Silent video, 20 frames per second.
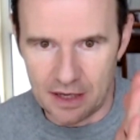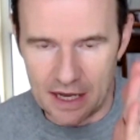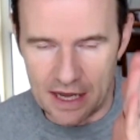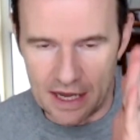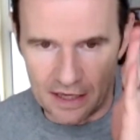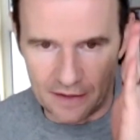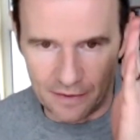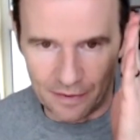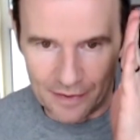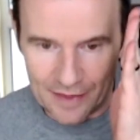
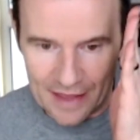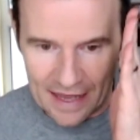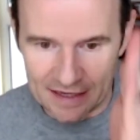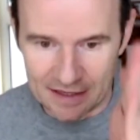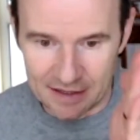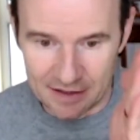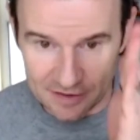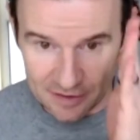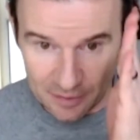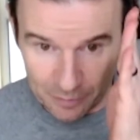and that
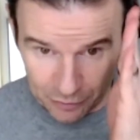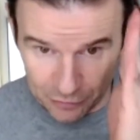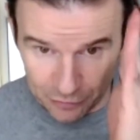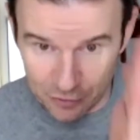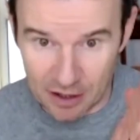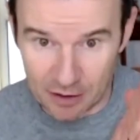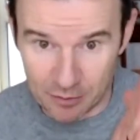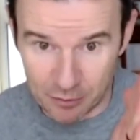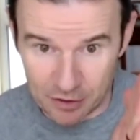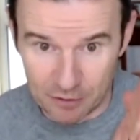is the
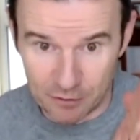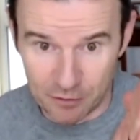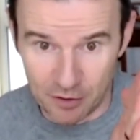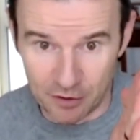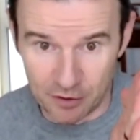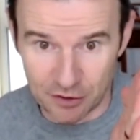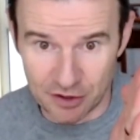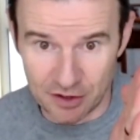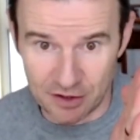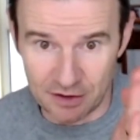primary
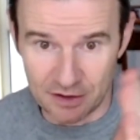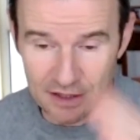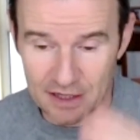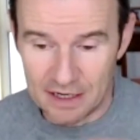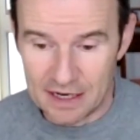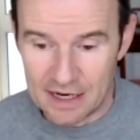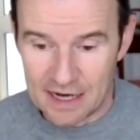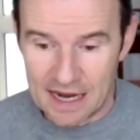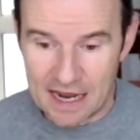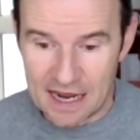function,
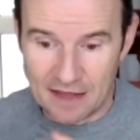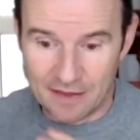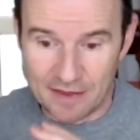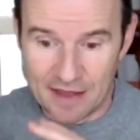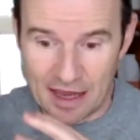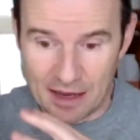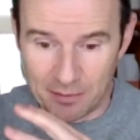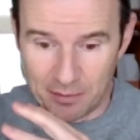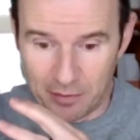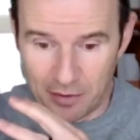and
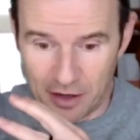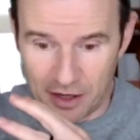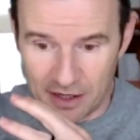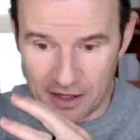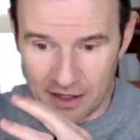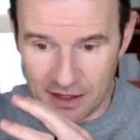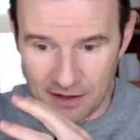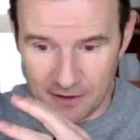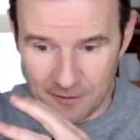that my